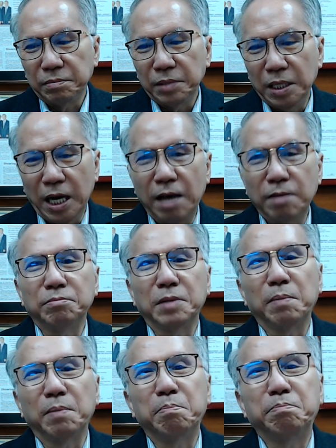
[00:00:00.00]
named
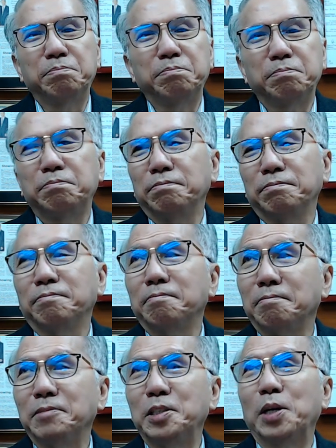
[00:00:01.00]
the,
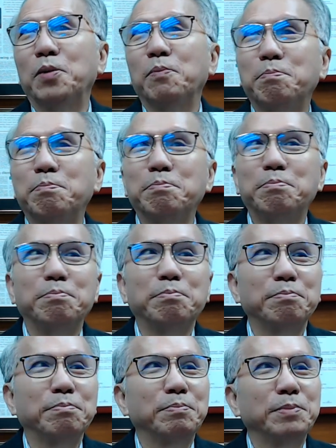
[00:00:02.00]
you know,
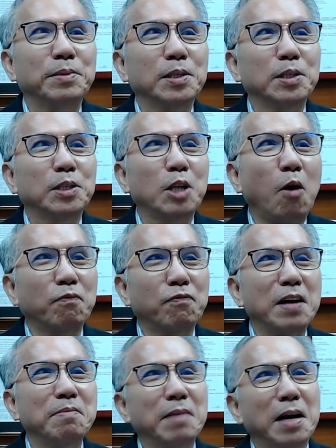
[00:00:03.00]
top
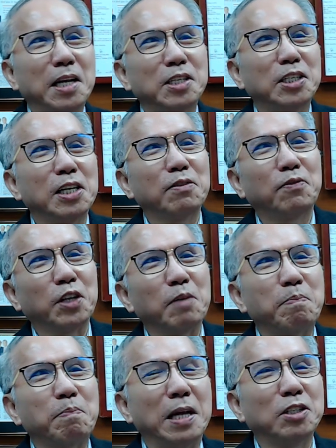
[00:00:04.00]
fund manager for the
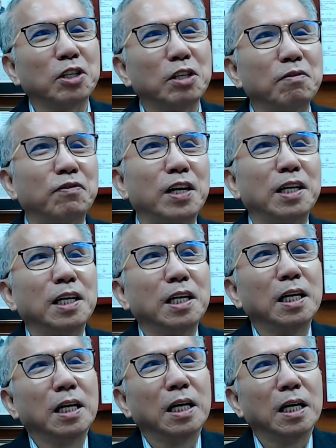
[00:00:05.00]
pension fund,
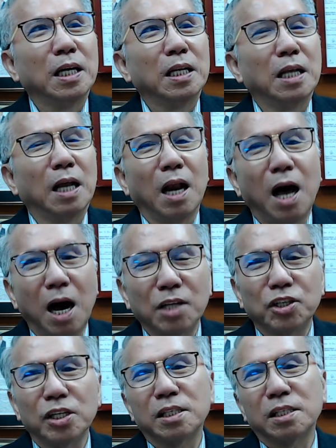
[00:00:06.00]
the
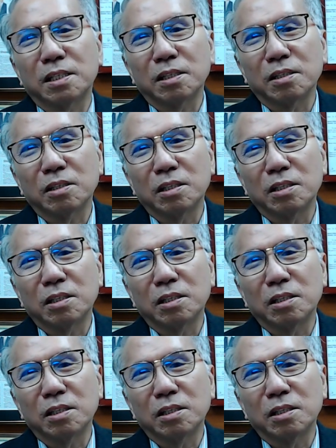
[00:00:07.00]
largest